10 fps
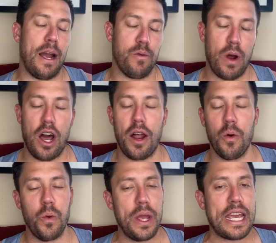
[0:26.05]
went on
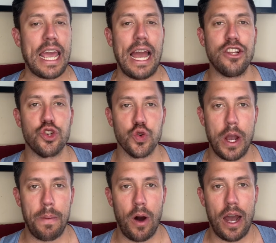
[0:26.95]
a weekend
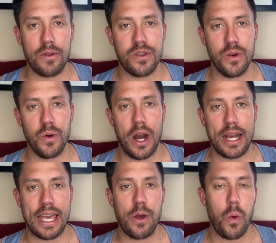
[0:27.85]
trip out to
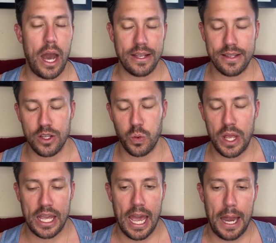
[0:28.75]
Key West this
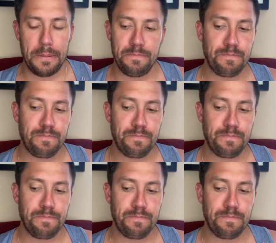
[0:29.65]
weekend.